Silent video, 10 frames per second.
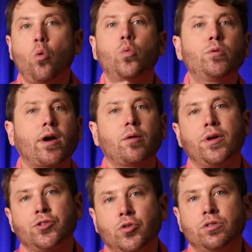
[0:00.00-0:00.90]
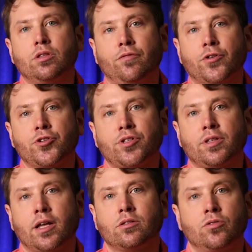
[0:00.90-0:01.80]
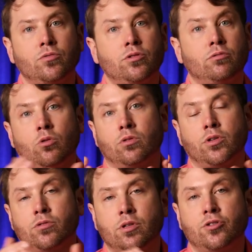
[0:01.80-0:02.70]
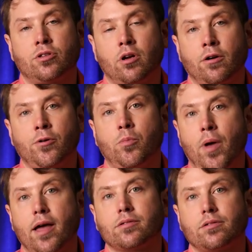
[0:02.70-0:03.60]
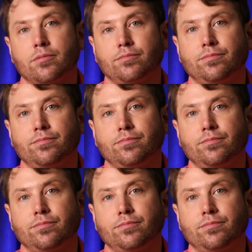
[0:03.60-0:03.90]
We recommend choosing the version that suits your usage scenario best.